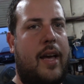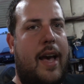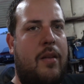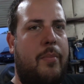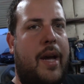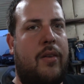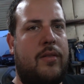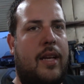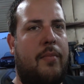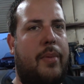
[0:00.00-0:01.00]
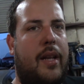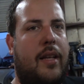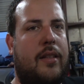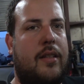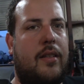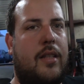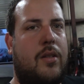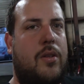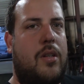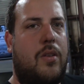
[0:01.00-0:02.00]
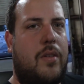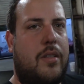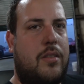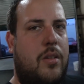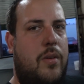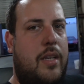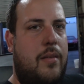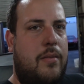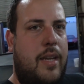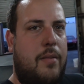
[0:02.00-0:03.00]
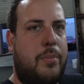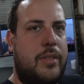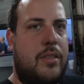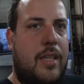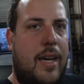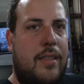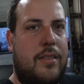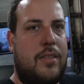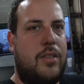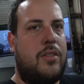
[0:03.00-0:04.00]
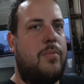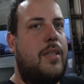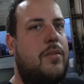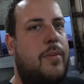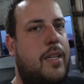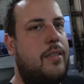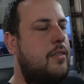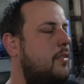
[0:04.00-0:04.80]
and bound dampening on the coilover, so we can get precise adjustments made.